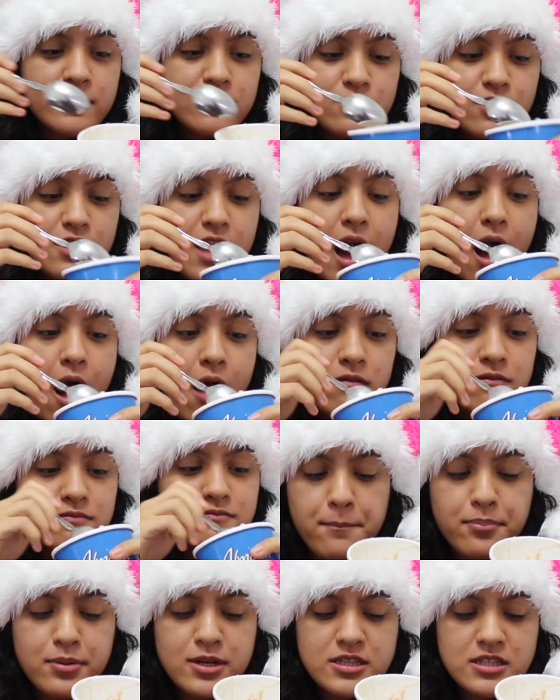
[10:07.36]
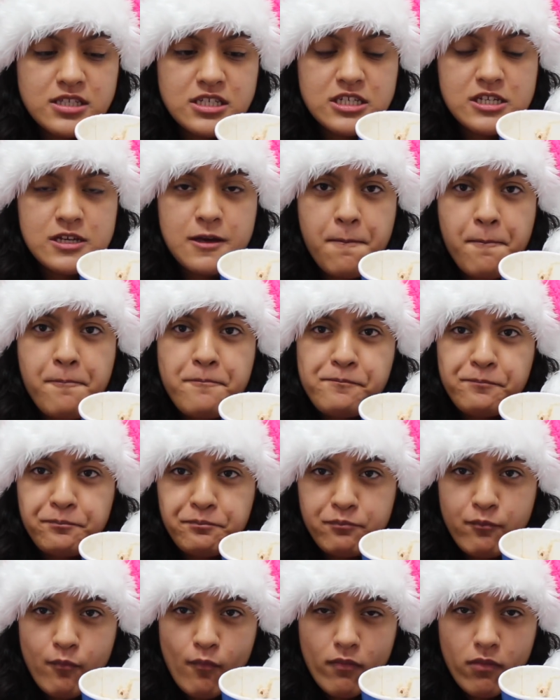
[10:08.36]
So yeah, I'm pretty
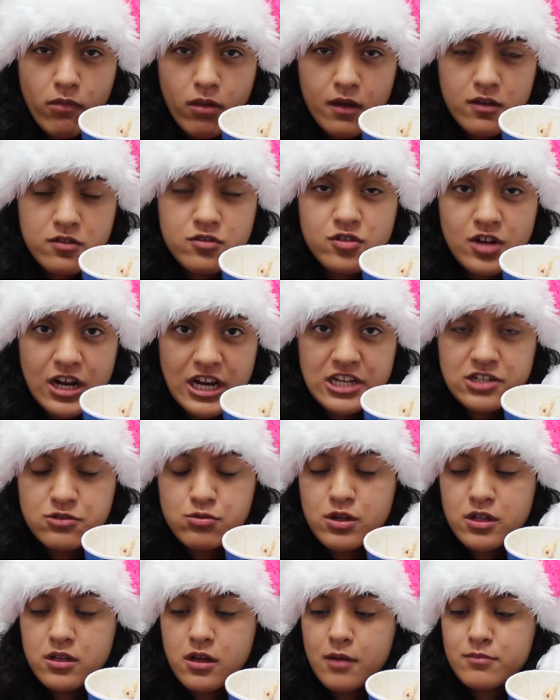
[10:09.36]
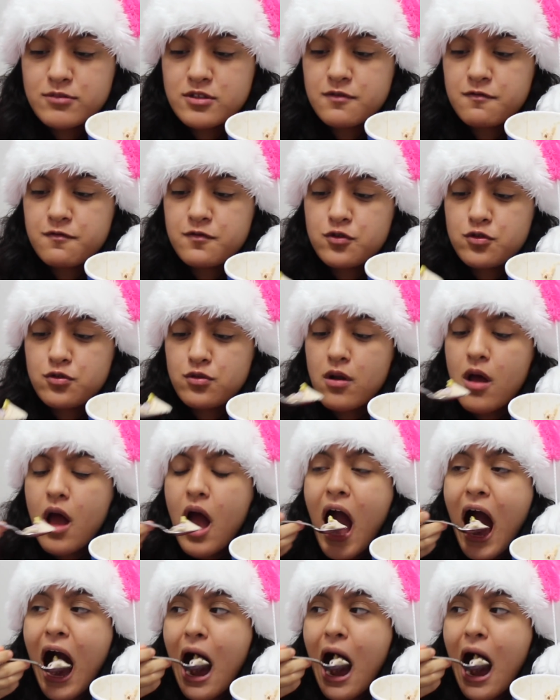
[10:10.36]
strange when it comes to food.